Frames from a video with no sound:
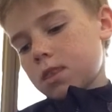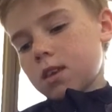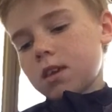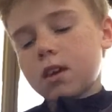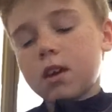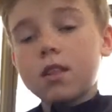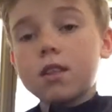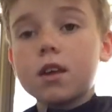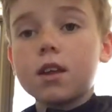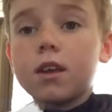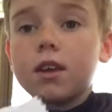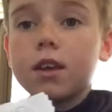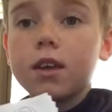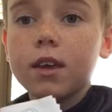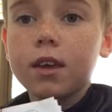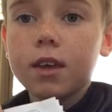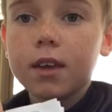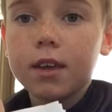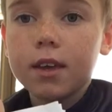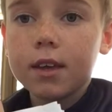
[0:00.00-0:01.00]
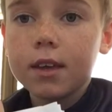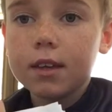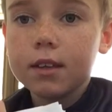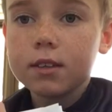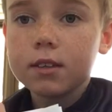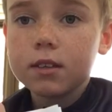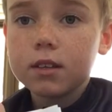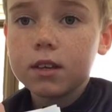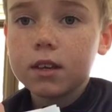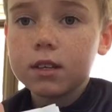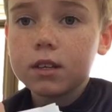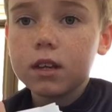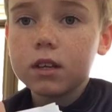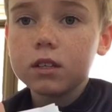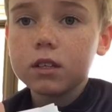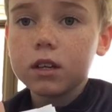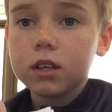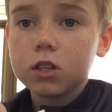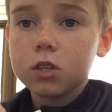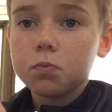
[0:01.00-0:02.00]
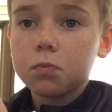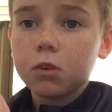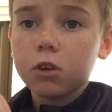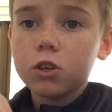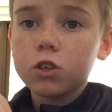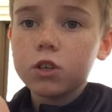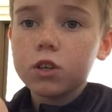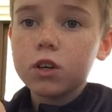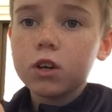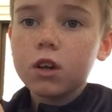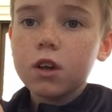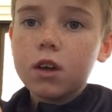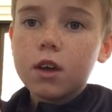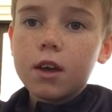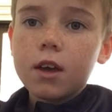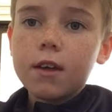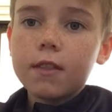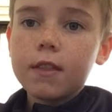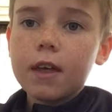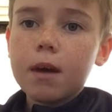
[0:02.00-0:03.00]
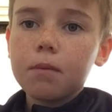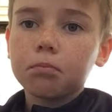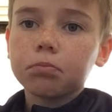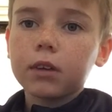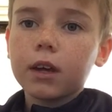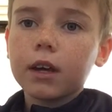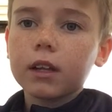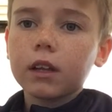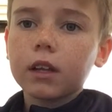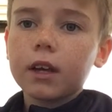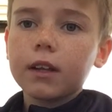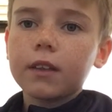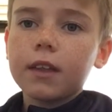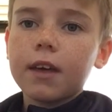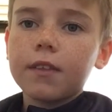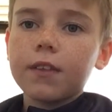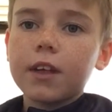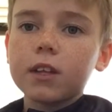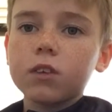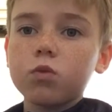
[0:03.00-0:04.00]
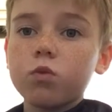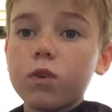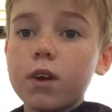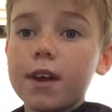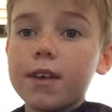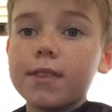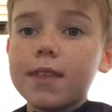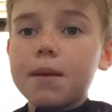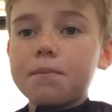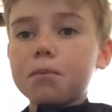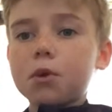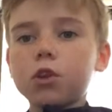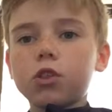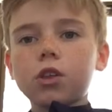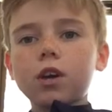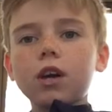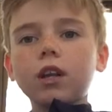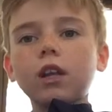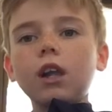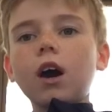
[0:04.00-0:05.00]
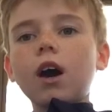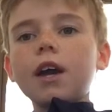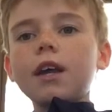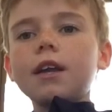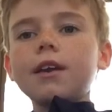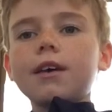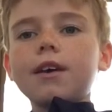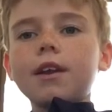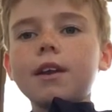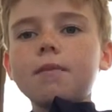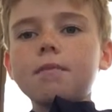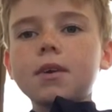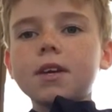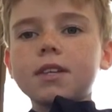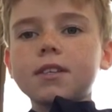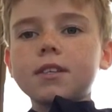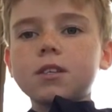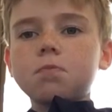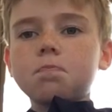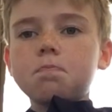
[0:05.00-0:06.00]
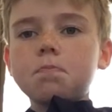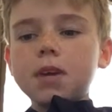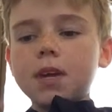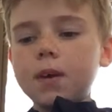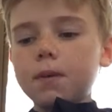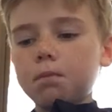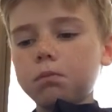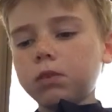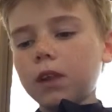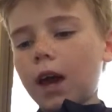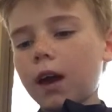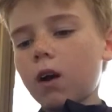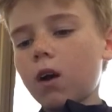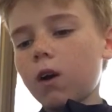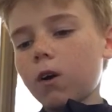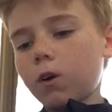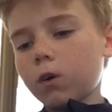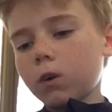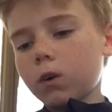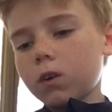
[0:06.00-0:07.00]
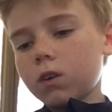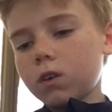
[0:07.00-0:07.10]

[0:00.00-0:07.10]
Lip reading: And then it does an explosion. And that black line there, that's where they both collide, and it makes this big black hole.